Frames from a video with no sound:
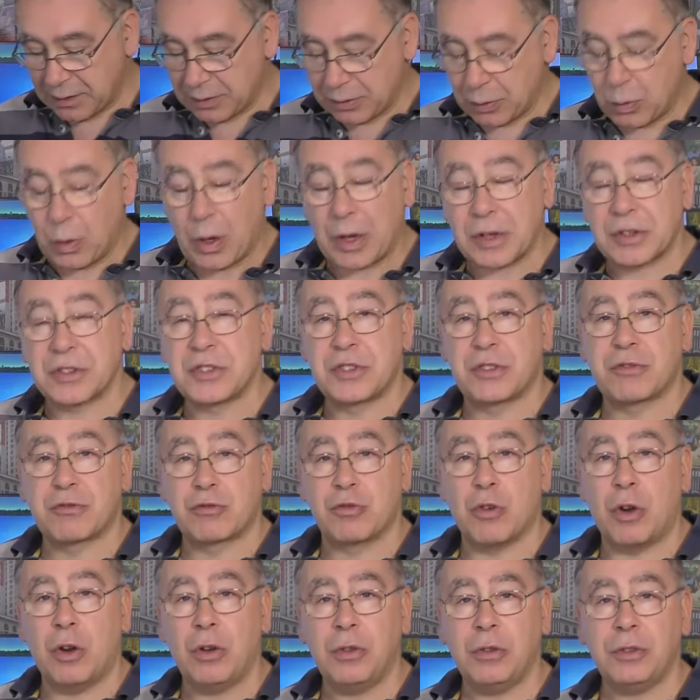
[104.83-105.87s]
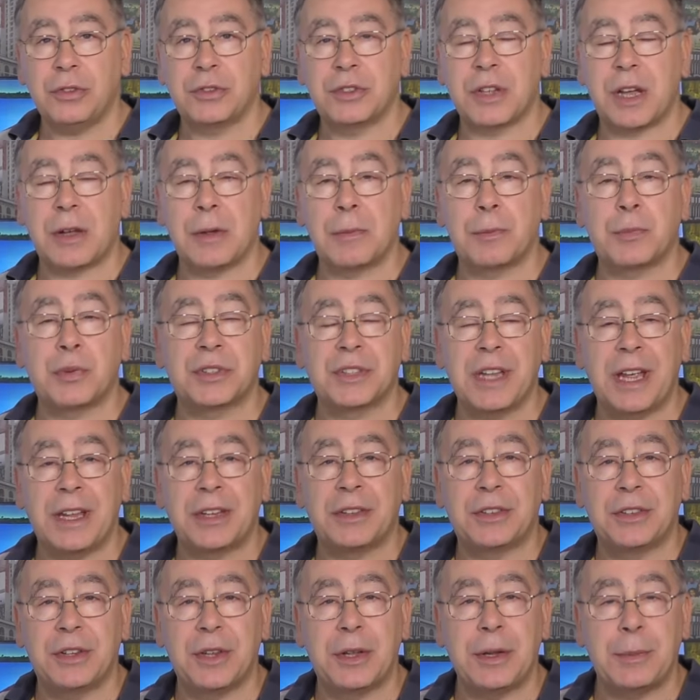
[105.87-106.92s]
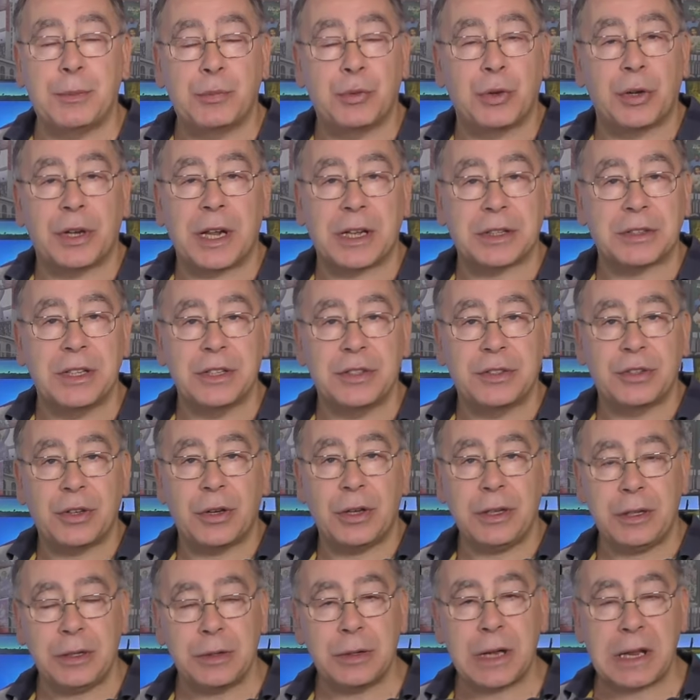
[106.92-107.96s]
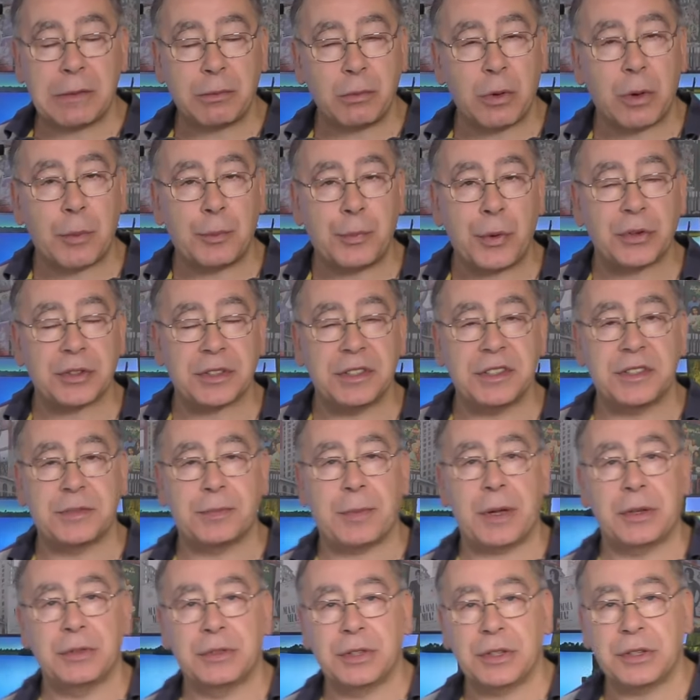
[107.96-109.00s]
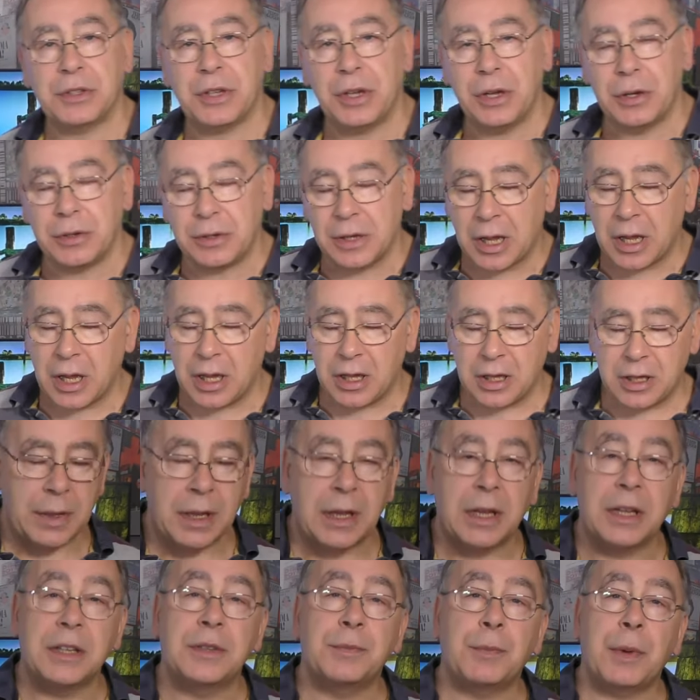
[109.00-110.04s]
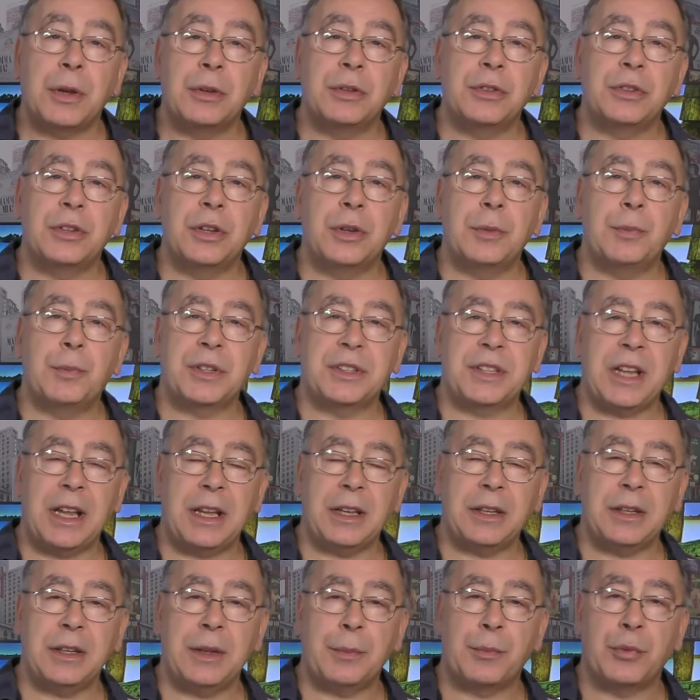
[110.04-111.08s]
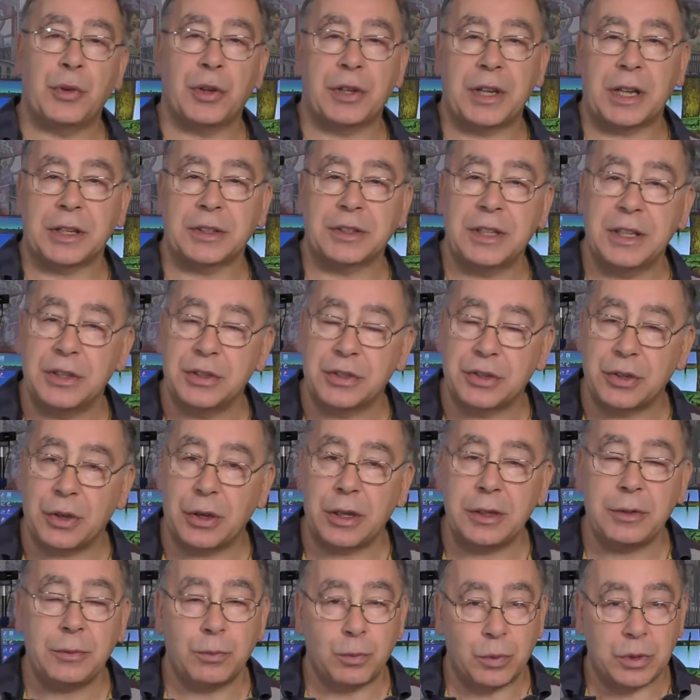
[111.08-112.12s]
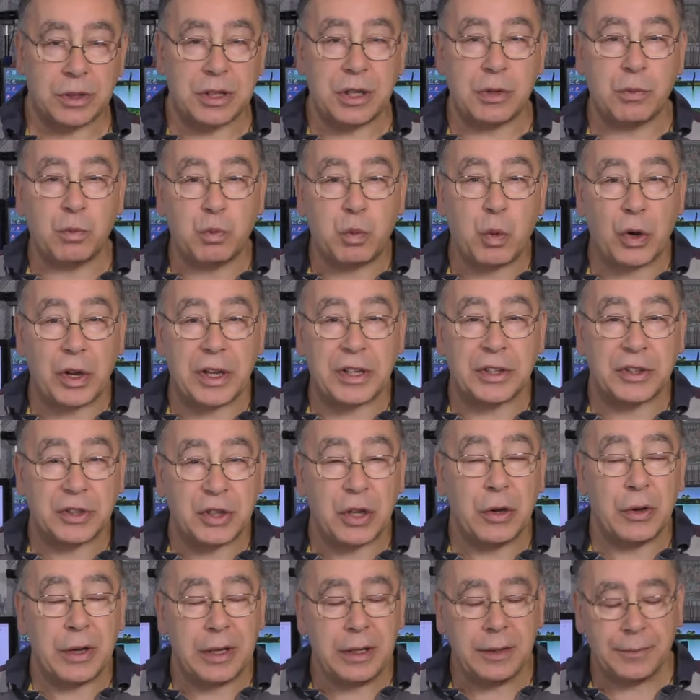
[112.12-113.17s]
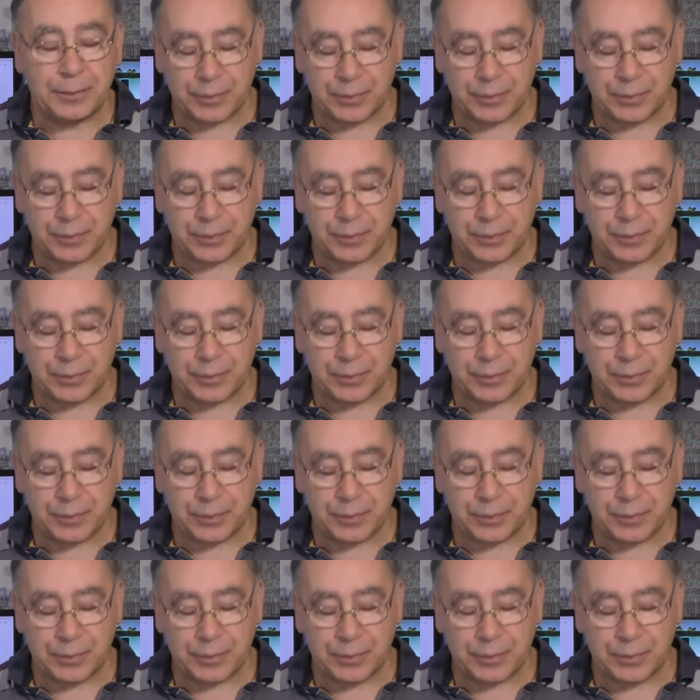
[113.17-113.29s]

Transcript: Quite strong, so it protects the product inside. And that's what a box is supposed to do. It's supposed to protect the product inside, which is what it's doing,